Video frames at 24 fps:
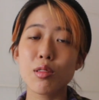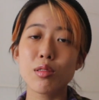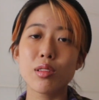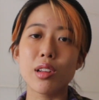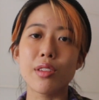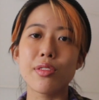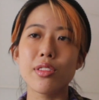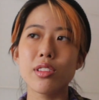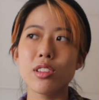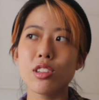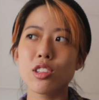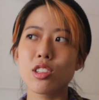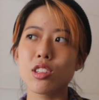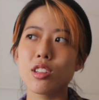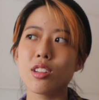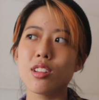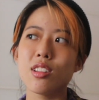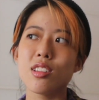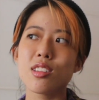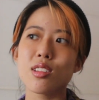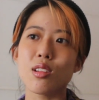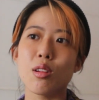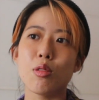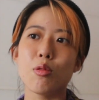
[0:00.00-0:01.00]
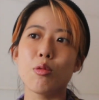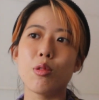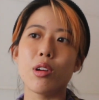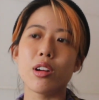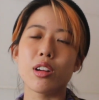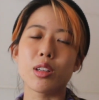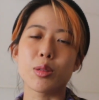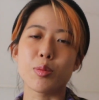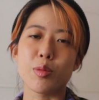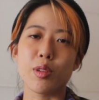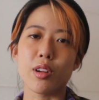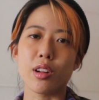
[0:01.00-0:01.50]
definitions of what
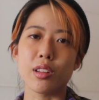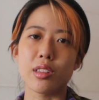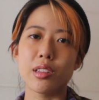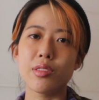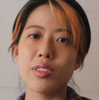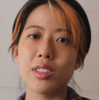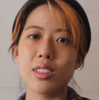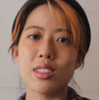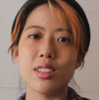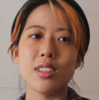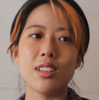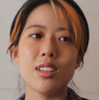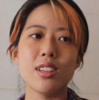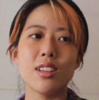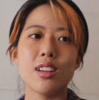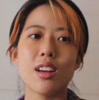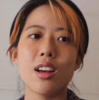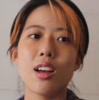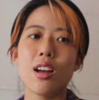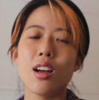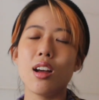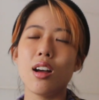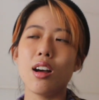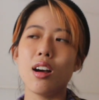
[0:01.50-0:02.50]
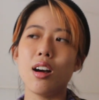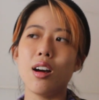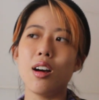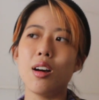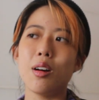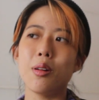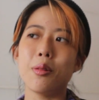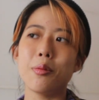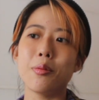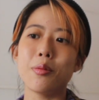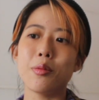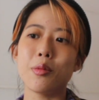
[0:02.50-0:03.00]
is productivity,
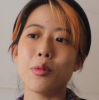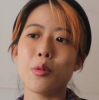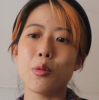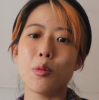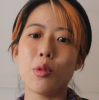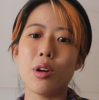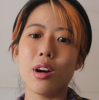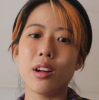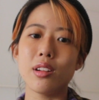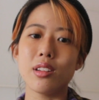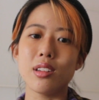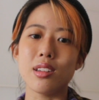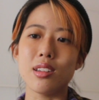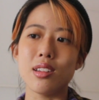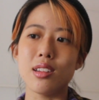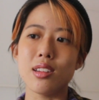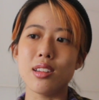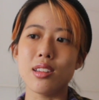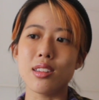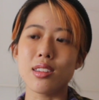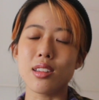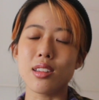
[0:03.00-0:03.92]
what is